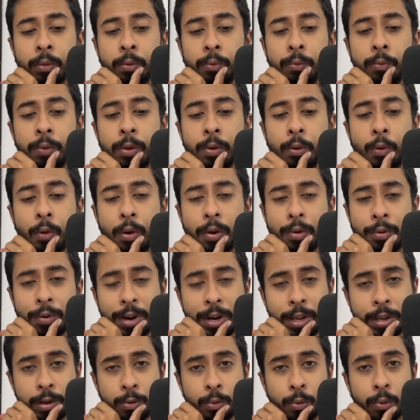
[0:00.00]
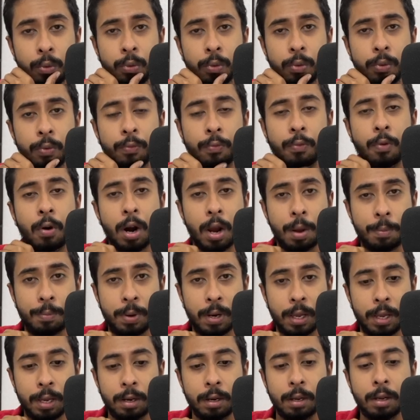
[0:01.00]
We already know for a
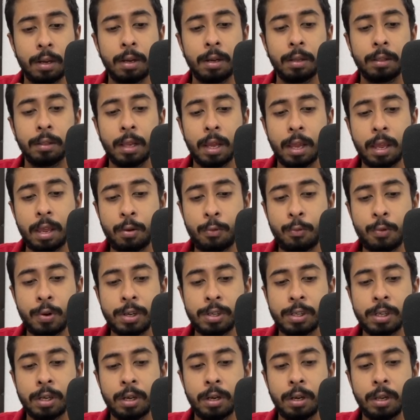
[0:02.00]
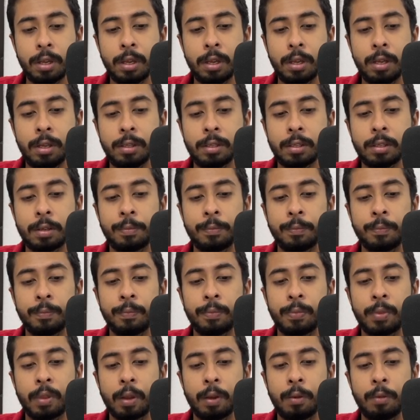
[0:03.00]
plane the equation is,
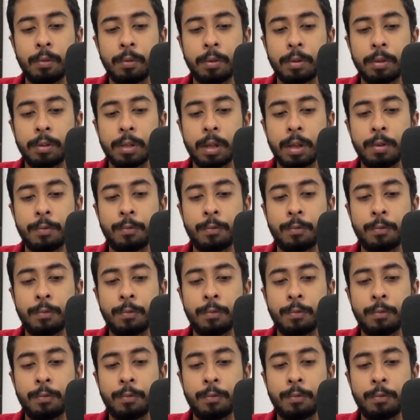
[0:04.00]
say